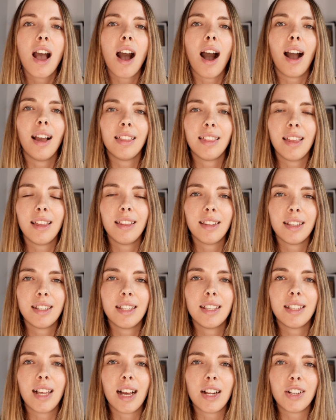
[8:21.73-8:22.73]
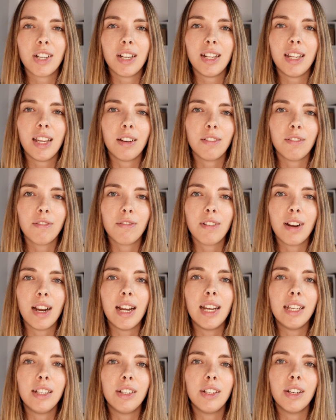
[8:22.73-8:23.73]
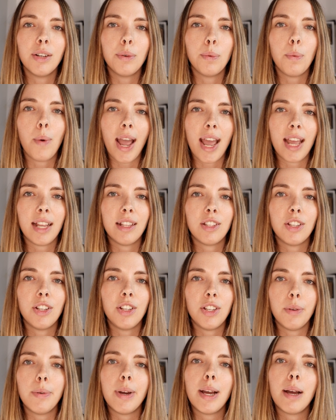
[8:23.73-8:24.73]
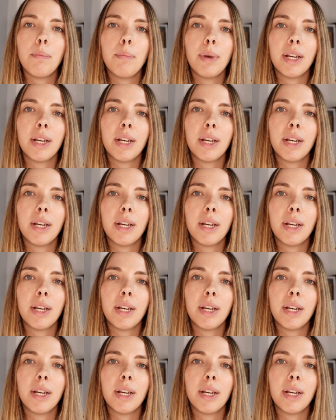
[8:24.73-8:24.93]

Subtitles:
I think this is actually a really good way to do it,